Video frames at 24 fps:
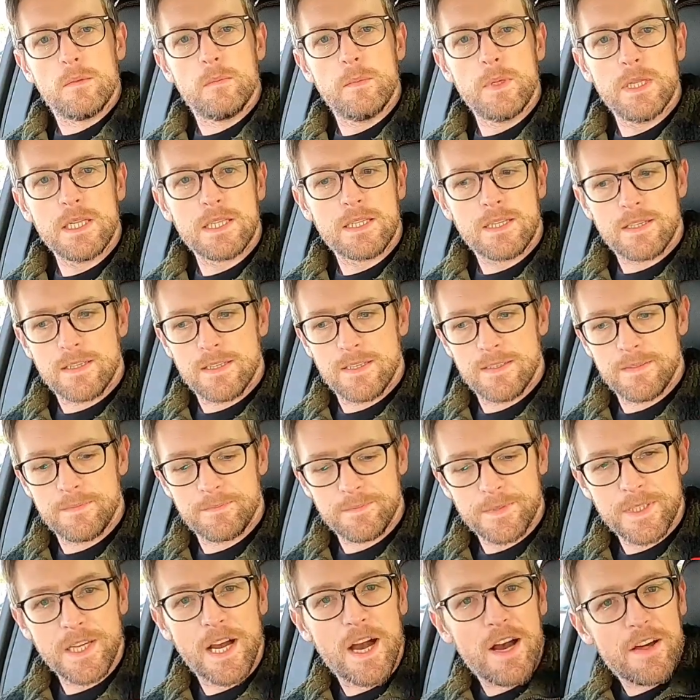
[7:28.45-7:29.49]
Milk
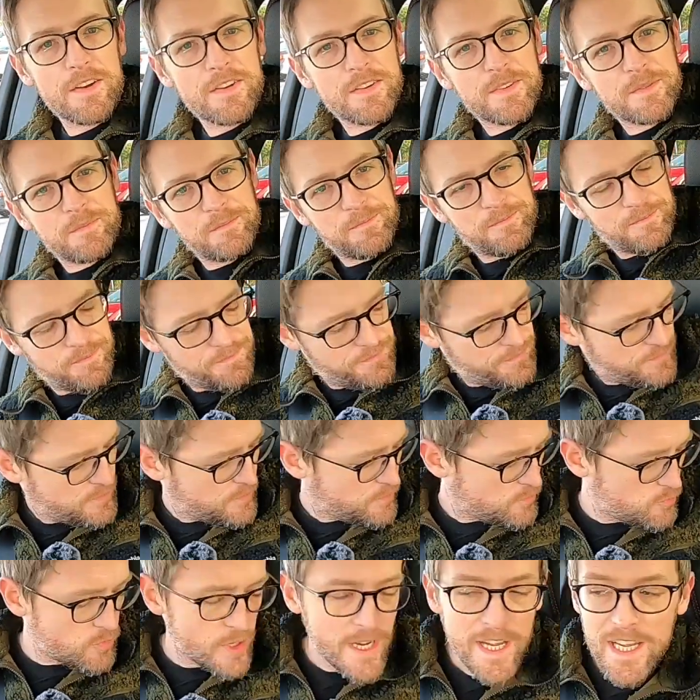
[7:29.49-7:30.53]
got
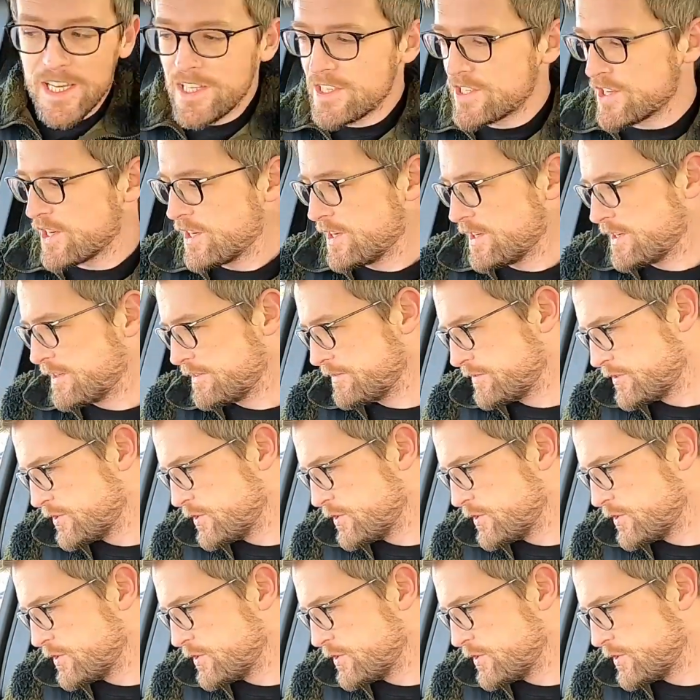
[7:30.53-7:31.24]
range of